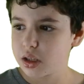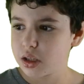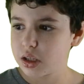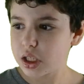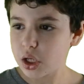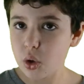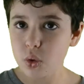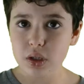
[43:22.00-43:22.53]

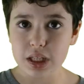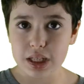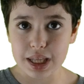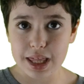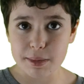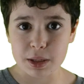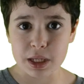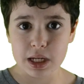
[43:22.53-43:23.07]
The only
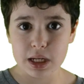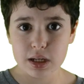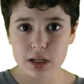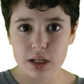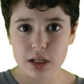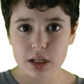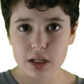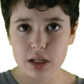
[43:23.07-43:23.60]
limit
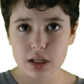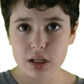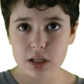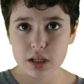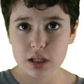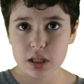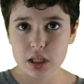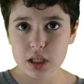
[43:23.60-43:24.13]

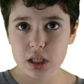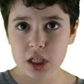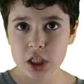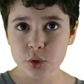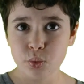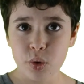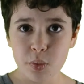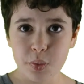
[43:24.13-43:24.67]

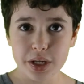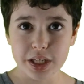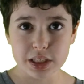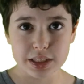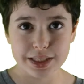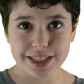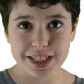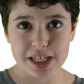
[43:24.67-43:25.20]
is what we can
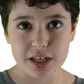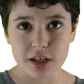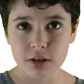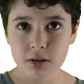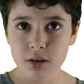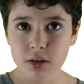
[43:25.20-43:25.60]
see.